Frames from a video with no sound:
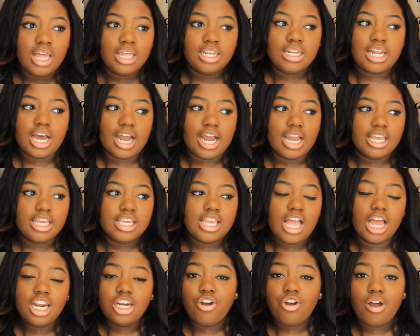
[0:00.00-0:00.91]
Like,
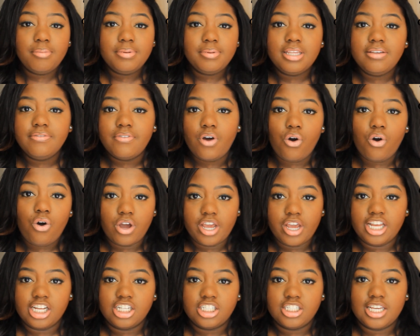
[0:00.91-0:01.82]
y'all know I believe all
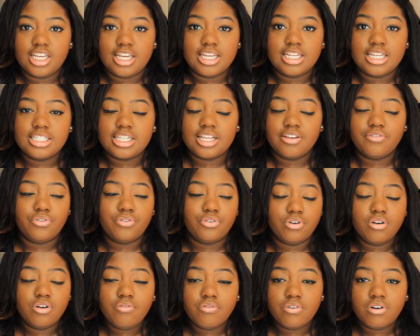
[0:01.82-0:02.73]
hair sheds. And
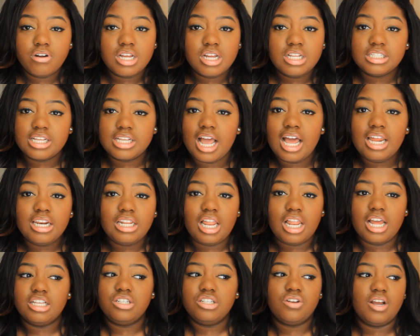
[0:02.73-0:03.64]
for real, for real, it's kind of
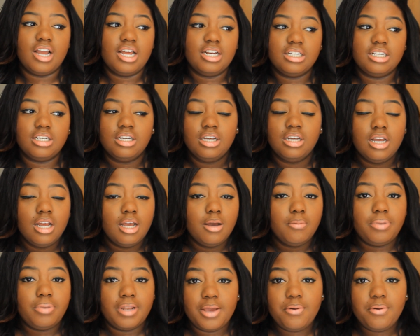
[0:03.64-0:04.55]
like trying to
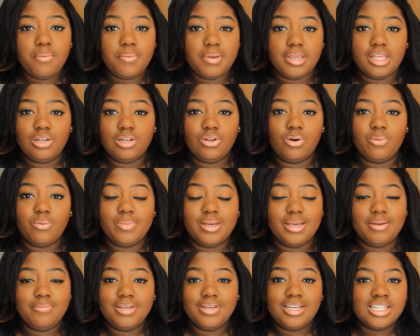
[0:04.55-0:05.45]
play with me a little
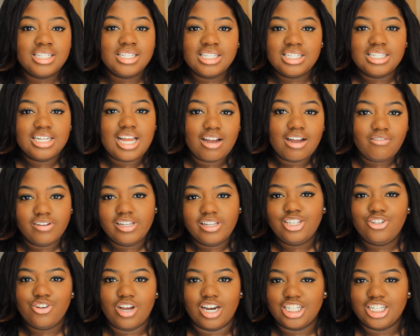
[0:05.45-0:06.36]
bit because it's not
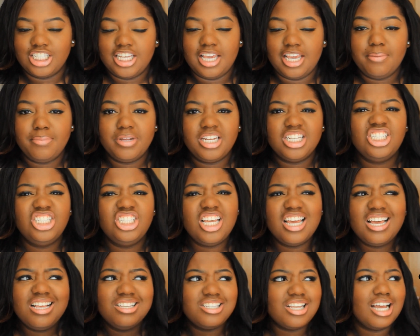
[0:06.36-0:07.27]
really trying to shed. But it
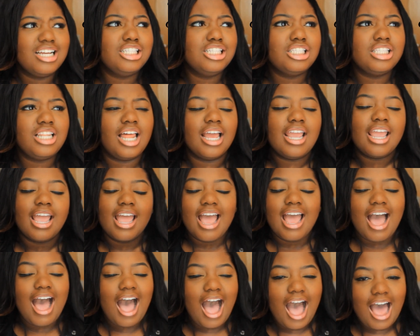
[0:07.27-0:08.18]
sheds like, like
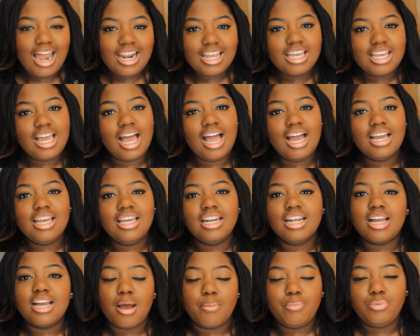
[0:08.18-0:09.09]
I, get, I get
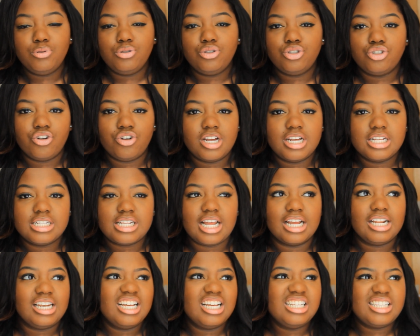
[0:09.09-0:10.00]
a couple strands.
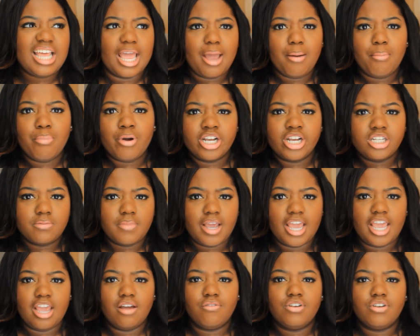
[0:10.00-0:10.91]
Like, let's say I brush
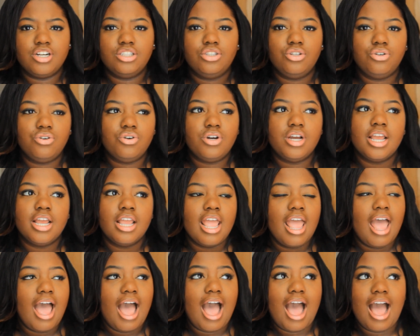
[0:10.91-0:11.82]
my hair, run through it.
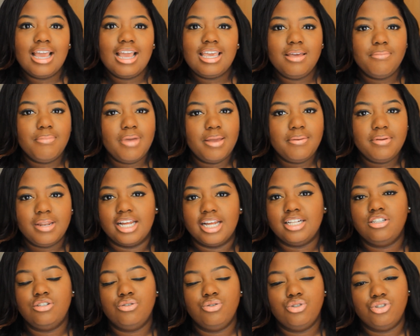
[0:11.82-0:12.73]
I get maybe
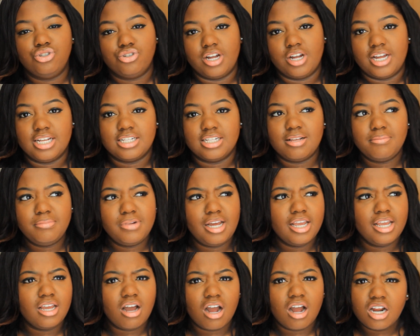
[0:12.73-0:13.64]
like two strands. I'm
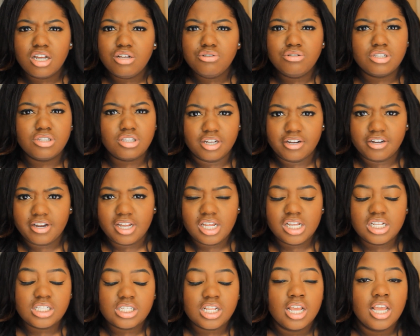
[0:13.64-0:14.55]
like, are you
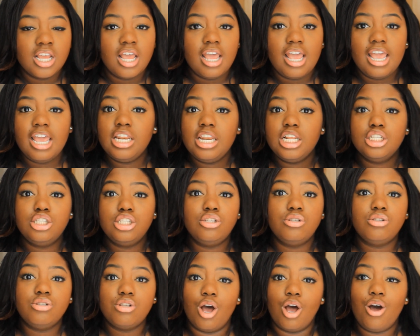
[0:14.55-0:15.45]
serious? it is
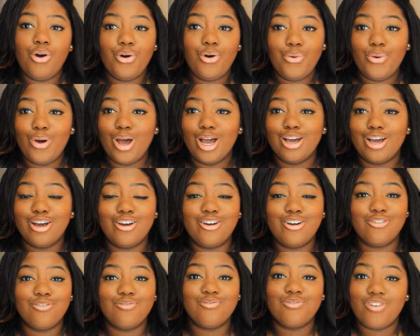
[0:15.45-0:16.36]
so
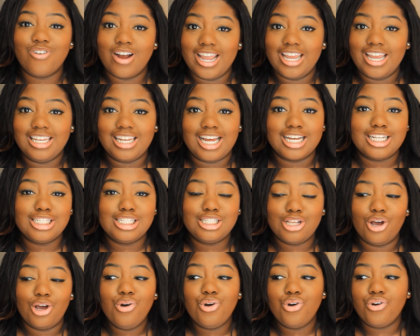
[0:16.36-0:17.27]
great like
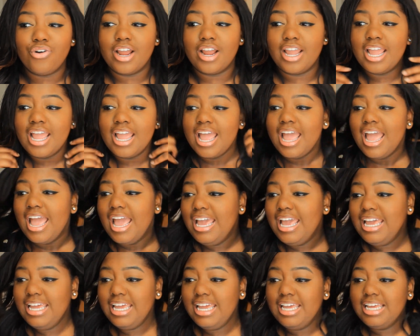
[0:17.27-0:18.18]
so great
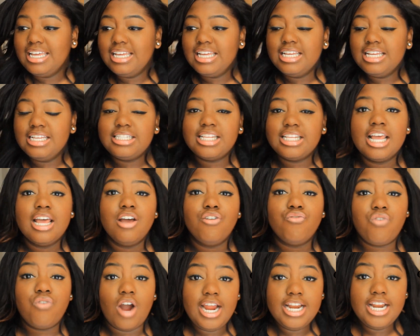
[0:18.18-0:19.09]
it is
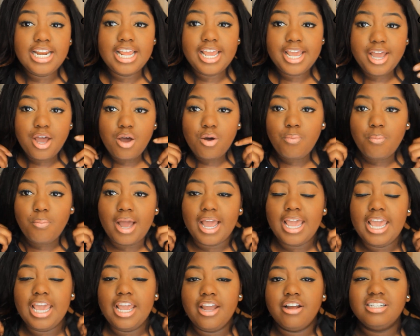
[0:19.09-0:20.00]
right now my
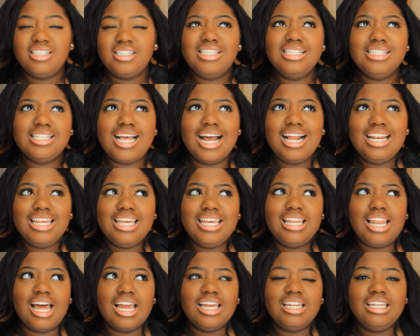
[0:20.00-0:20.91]
hair since i
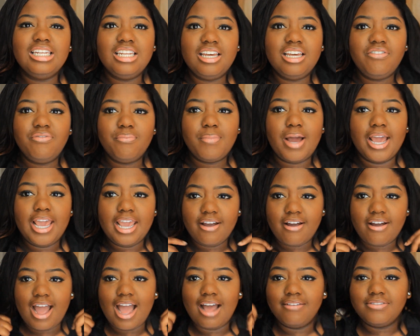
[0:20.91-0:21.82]
did like lift my
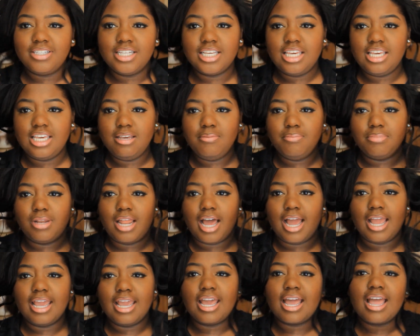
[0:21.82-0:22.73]
hair i have to keep
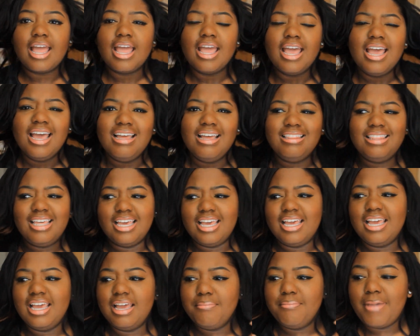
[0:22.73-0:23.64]
like
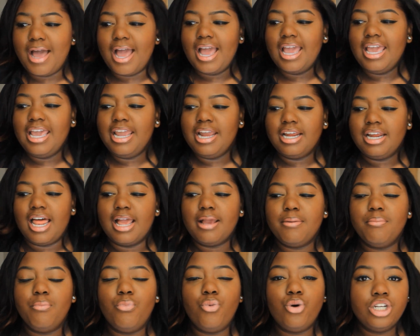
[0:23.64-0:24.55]
that my hair
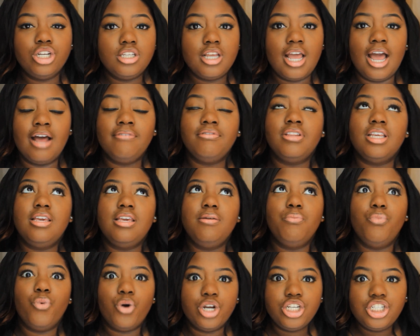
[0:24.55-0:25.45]
like more have to
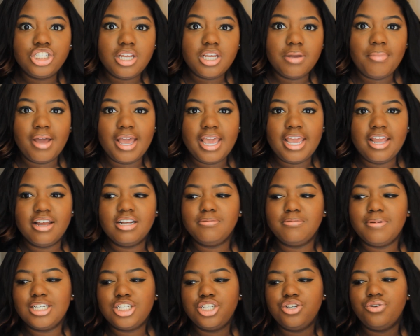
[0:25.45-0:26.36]
keep moisture in my hair
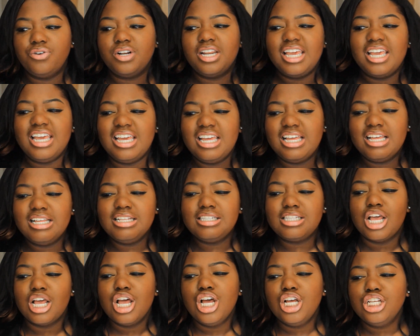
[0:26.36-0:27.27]
especially on the
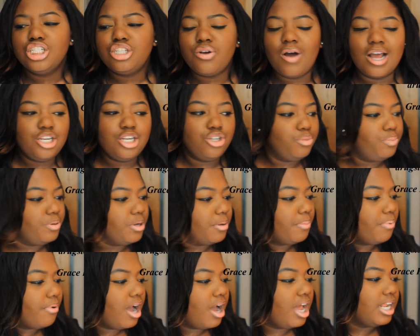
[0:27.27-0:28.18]
ends so i do
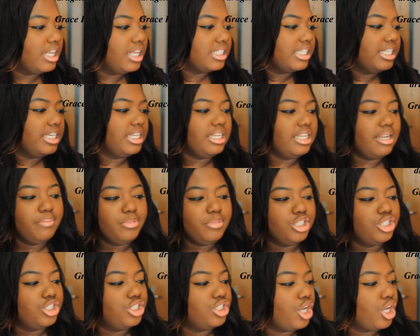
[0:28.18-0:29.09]
put product in it let me
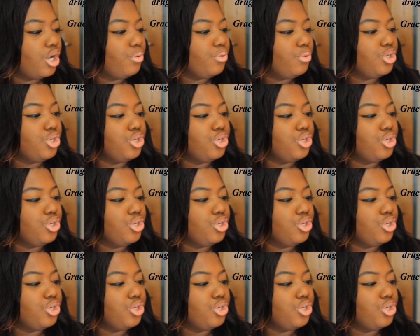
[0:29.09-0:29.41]
show